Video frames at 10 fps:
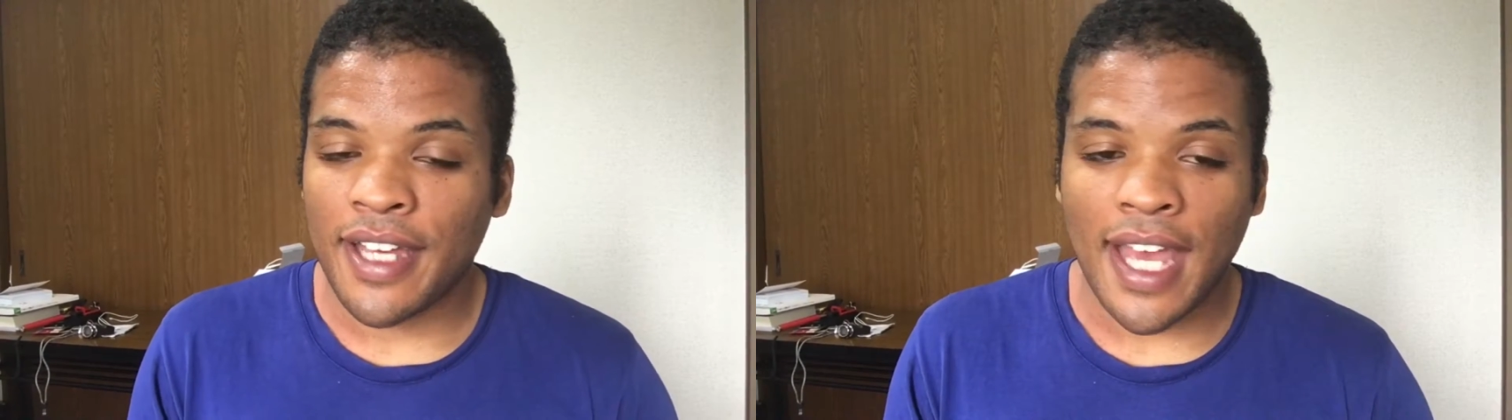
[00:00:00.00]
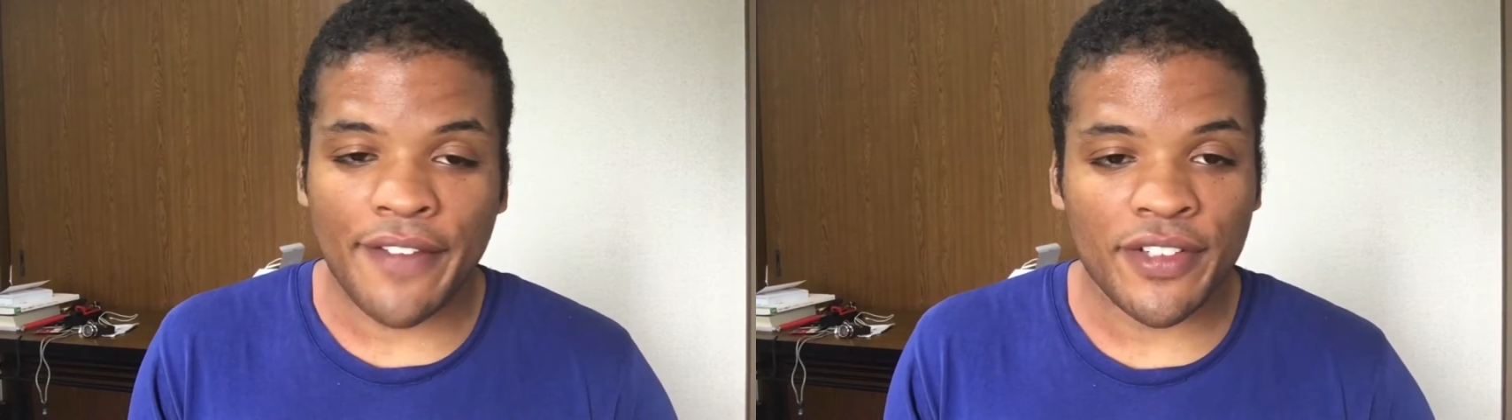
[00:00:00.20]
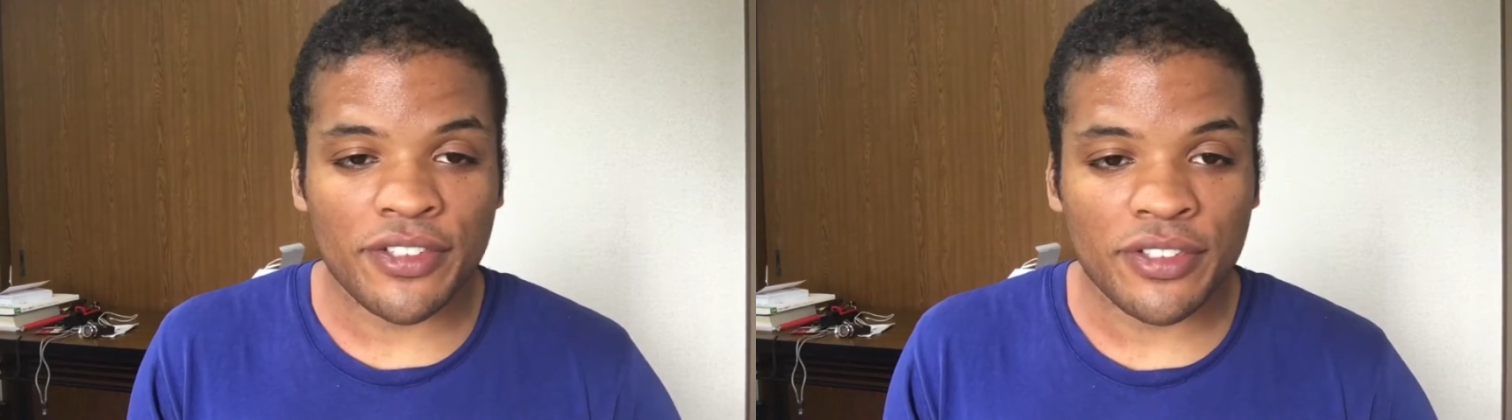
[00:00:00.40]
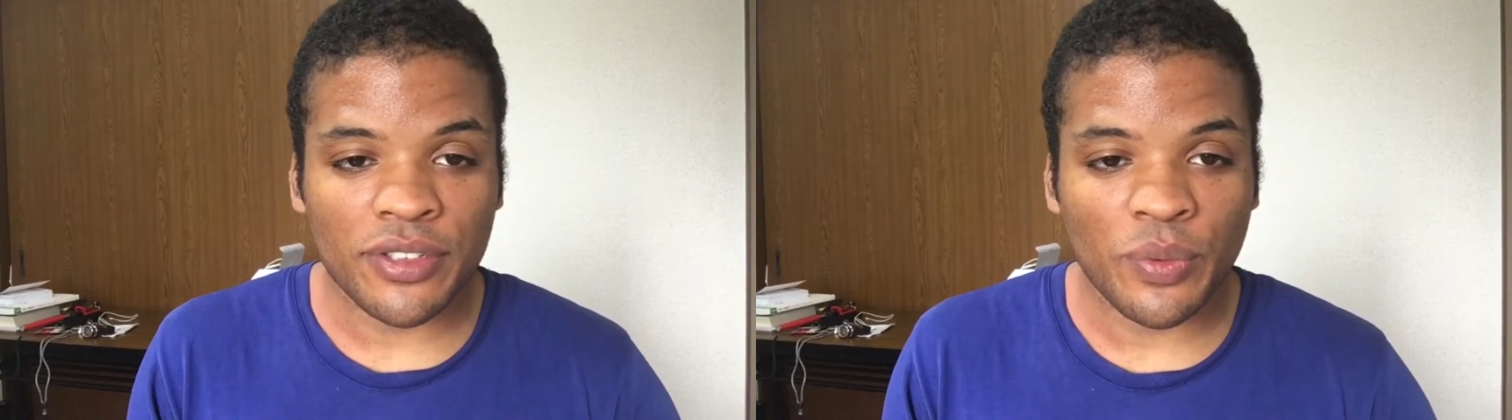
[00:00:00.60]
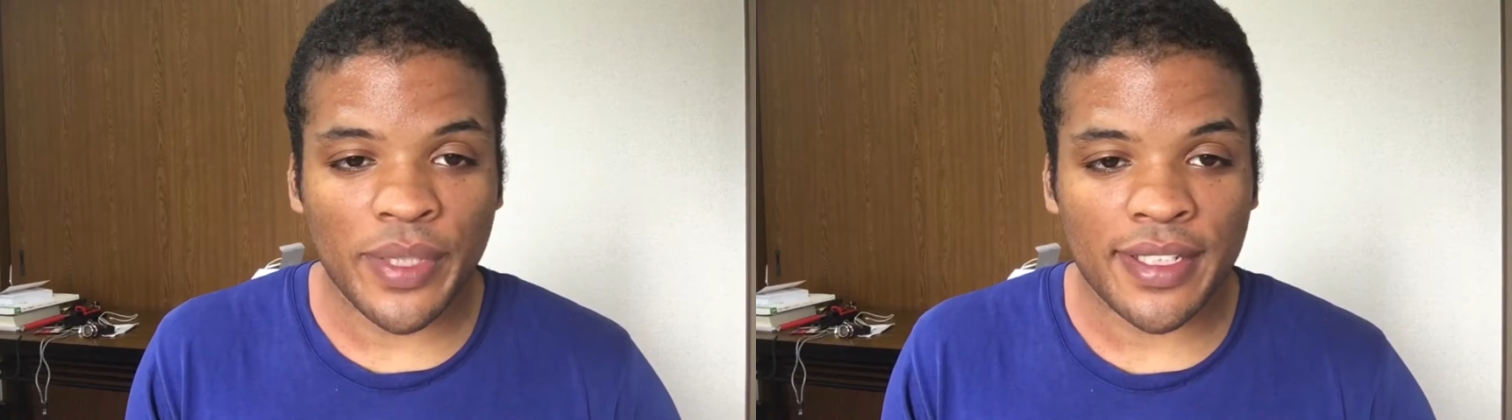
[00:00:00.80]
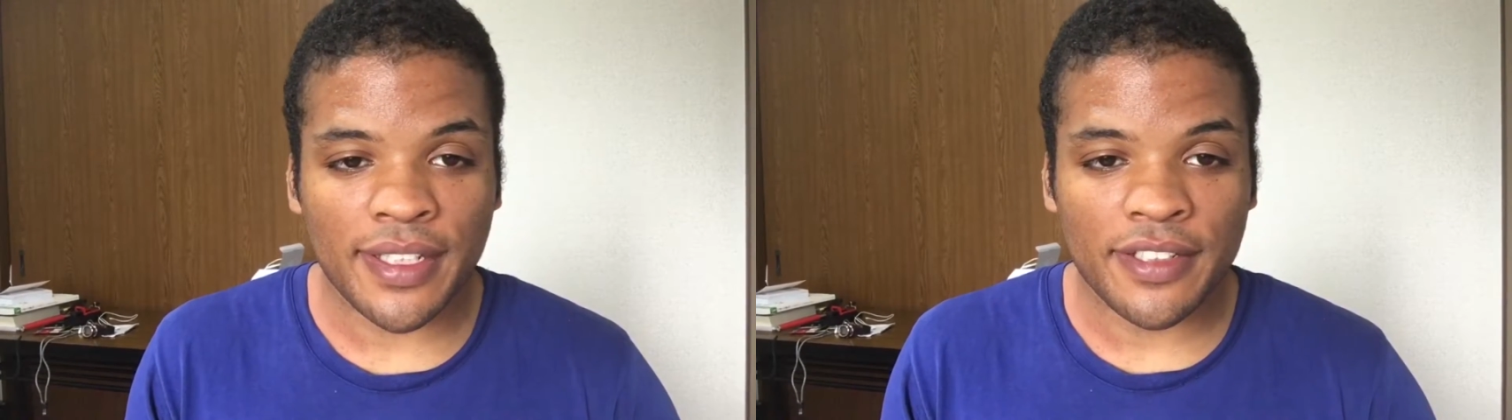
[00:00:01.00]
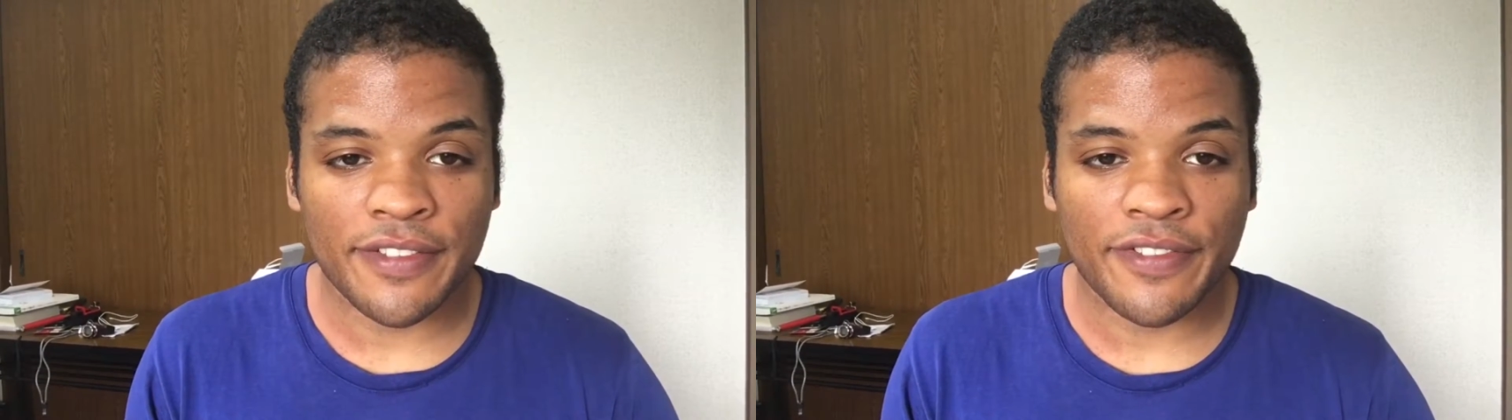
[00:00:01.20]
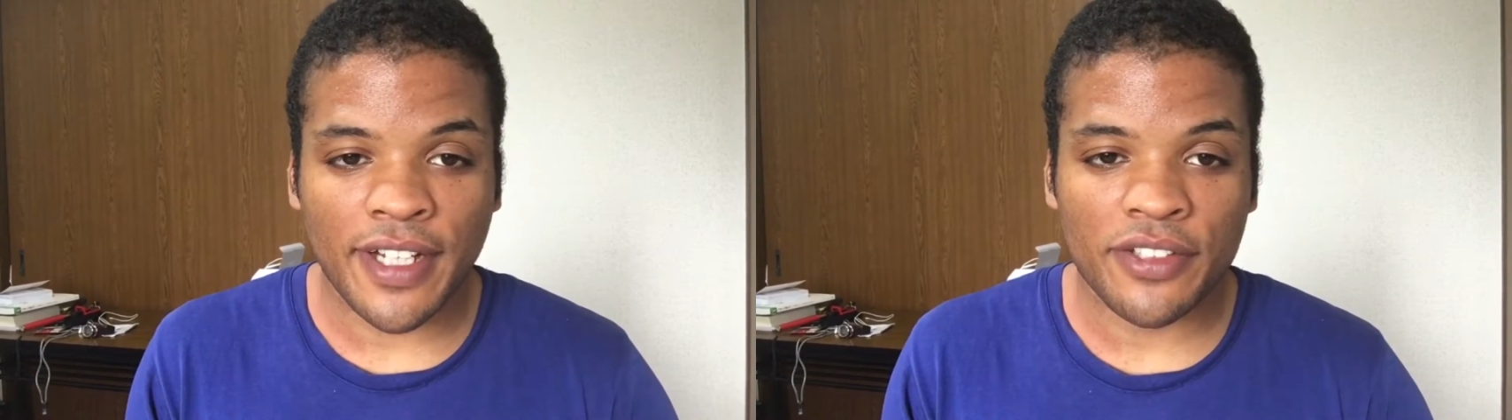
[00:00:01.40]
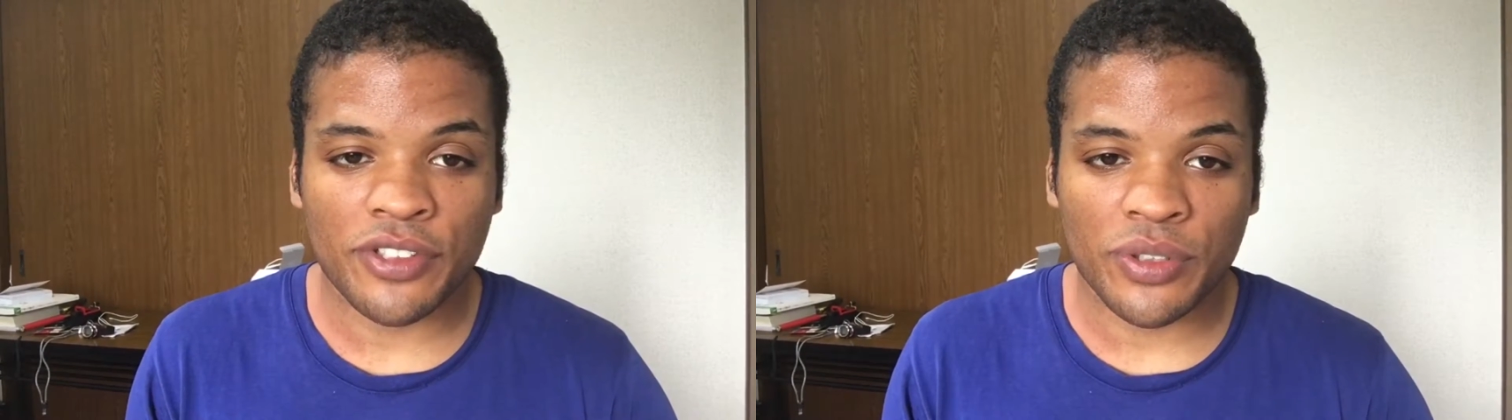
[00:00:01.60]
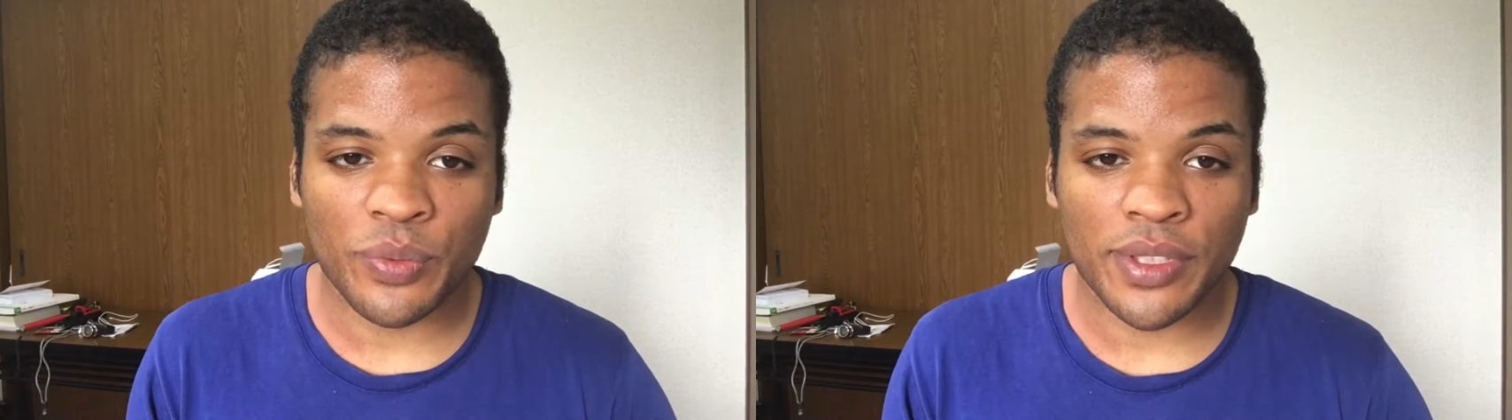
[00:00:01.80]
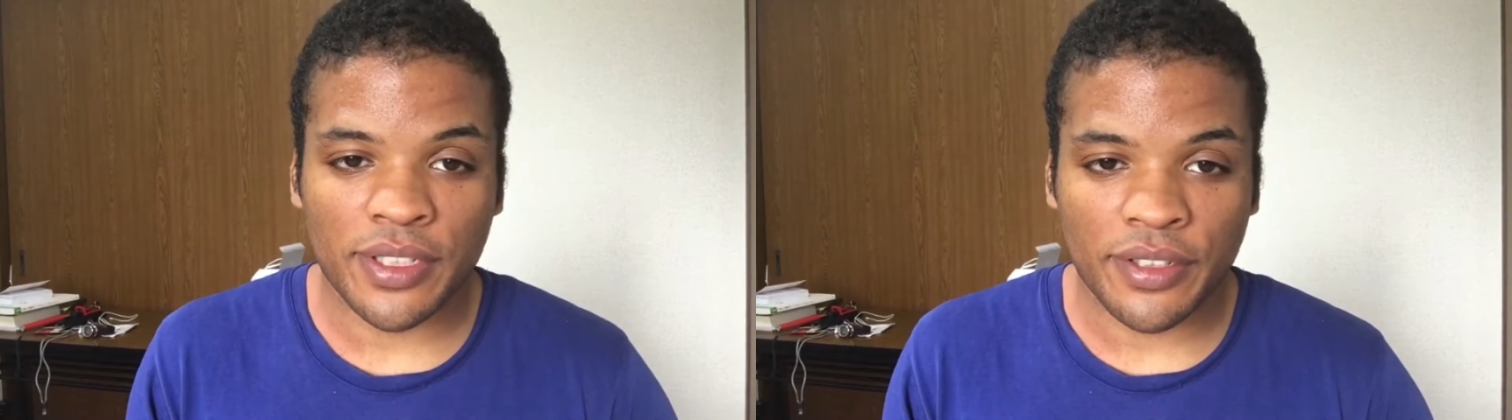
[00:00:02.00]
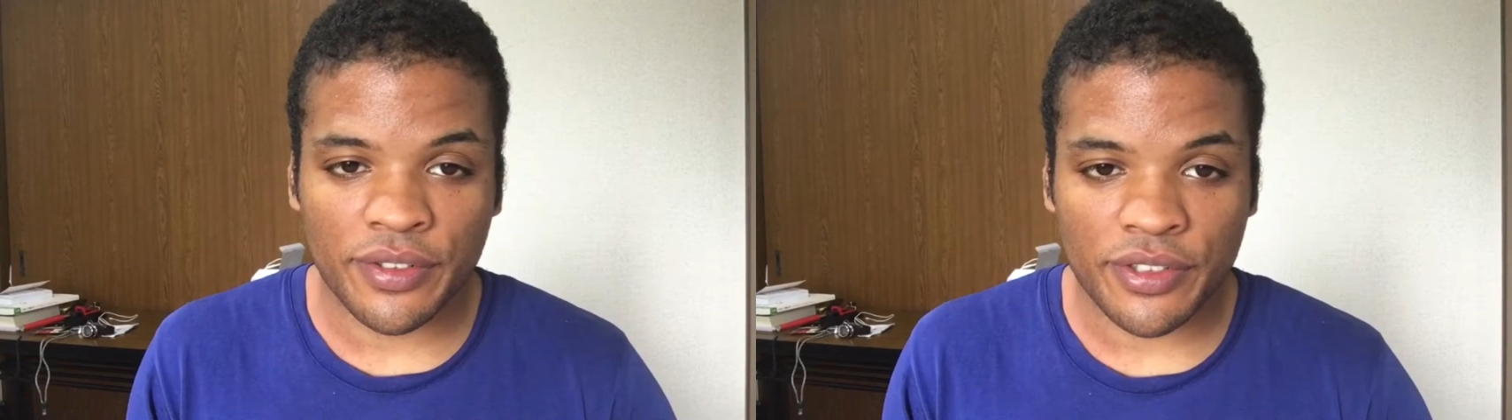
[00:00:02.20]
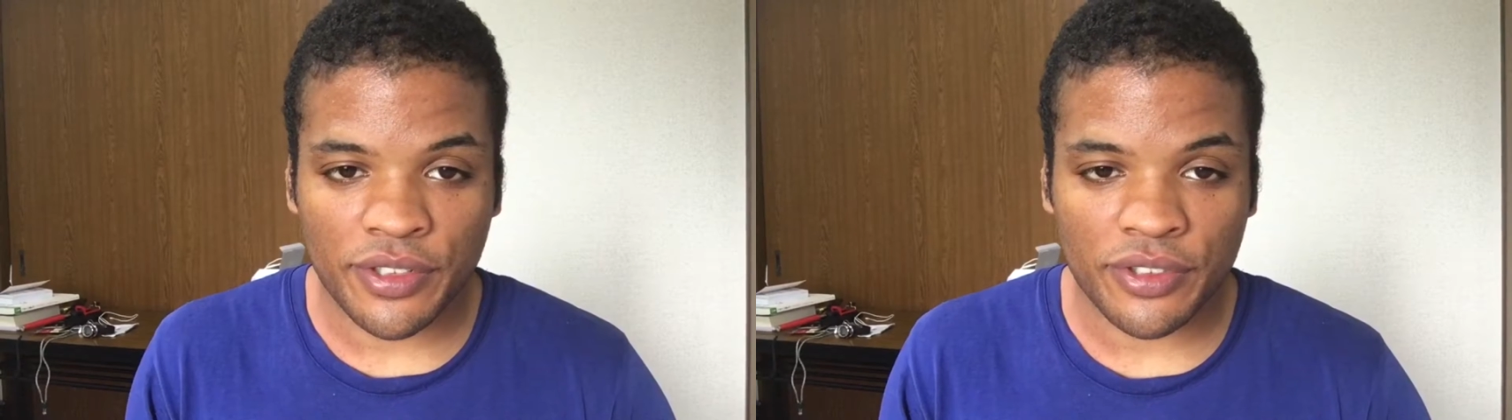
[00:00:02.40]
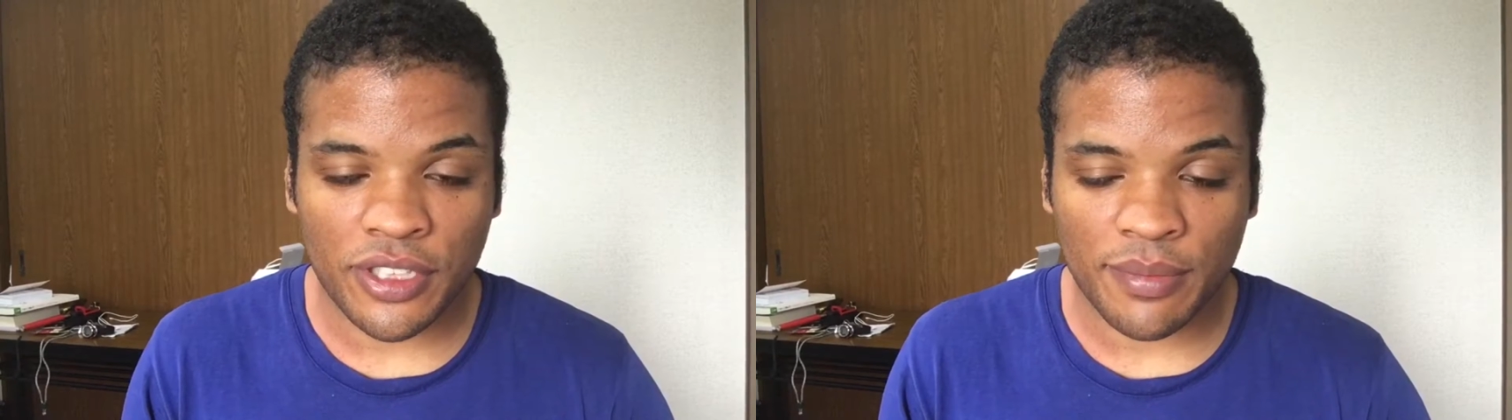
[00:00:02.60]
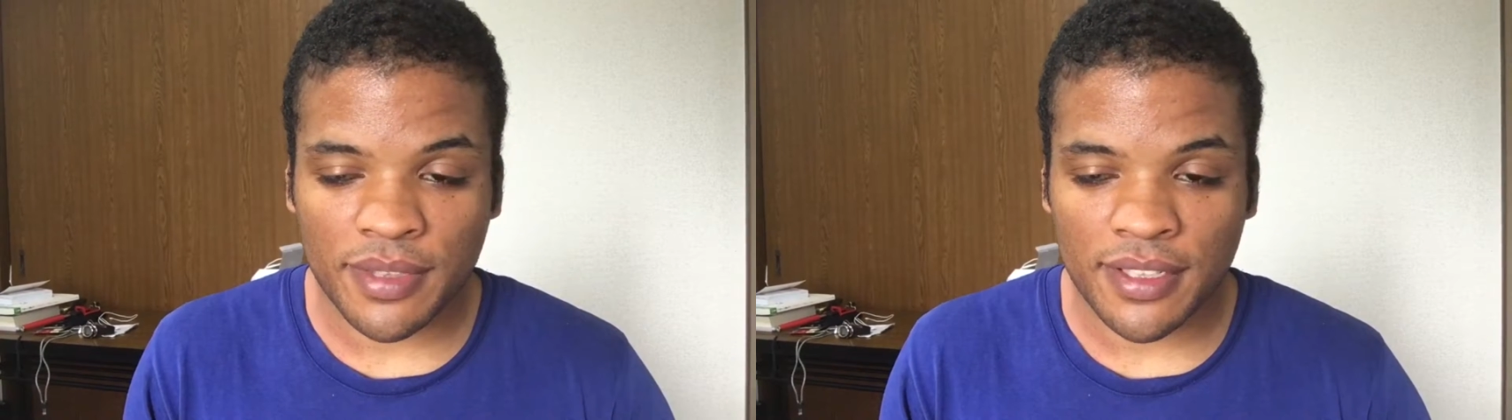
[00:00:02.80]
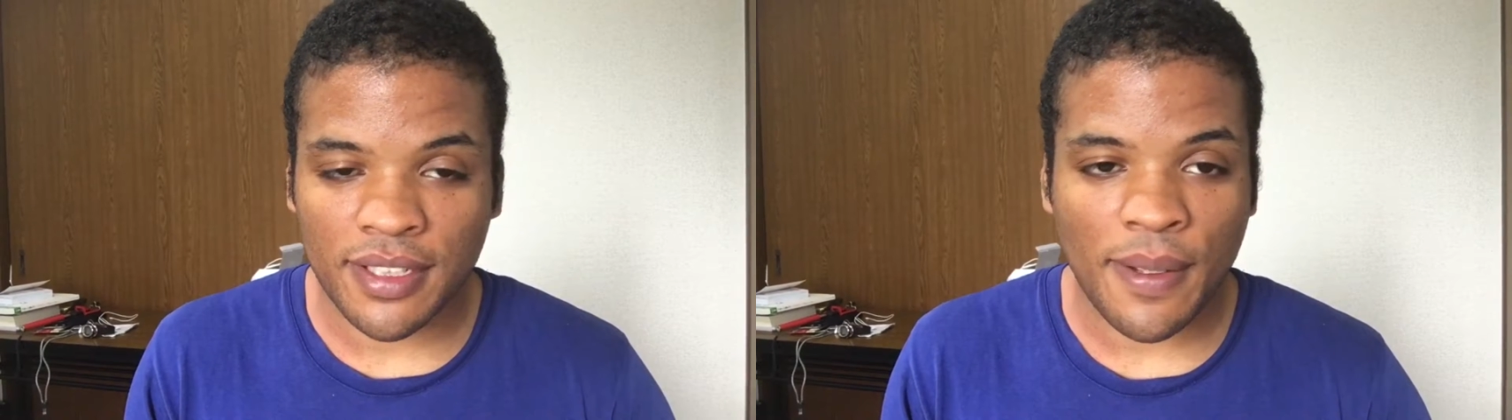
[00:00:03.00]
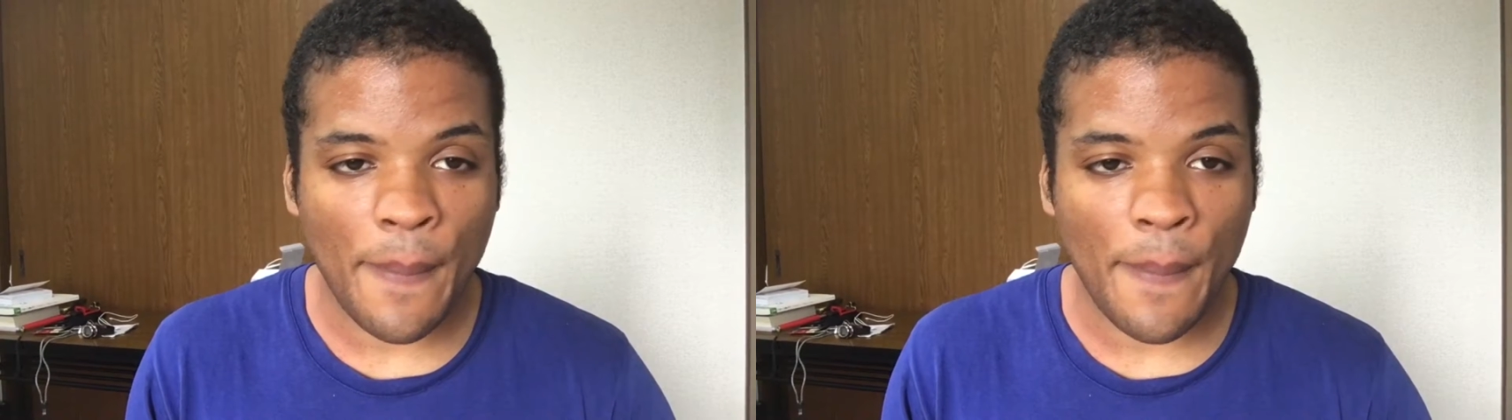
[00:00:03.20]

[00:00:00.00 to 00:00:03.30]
Every single weekend, your friends are going to want to go do something.